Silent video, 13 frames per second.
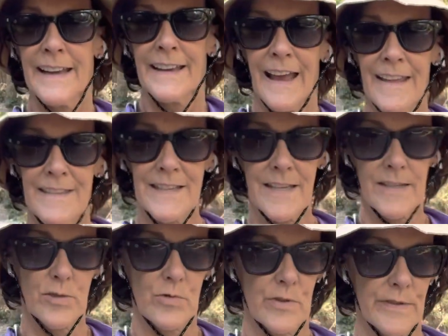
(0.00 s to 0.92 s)
and this is
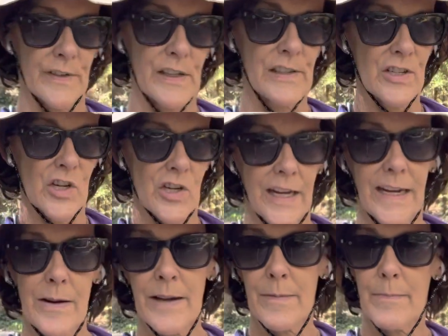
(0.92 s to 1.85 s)
sort of a
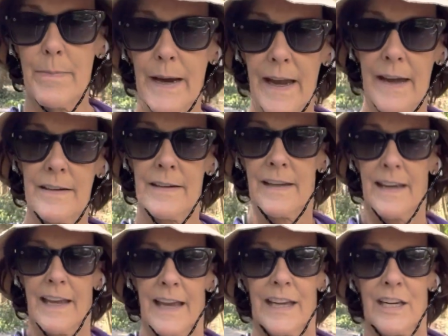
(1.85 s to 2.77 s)
cliche, but
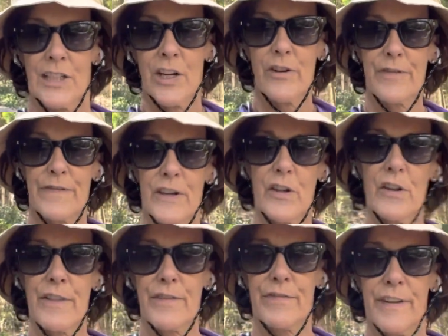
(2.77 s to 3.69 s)
feel
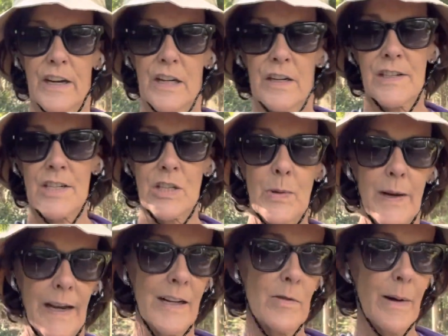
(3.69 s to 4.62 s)
the fear and do it
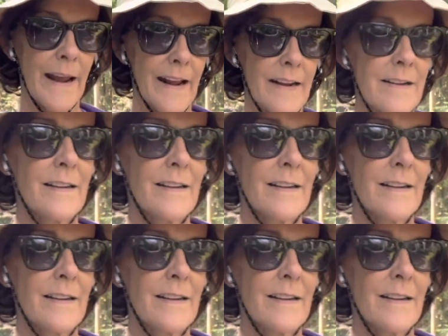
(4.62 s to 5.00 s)
anyway.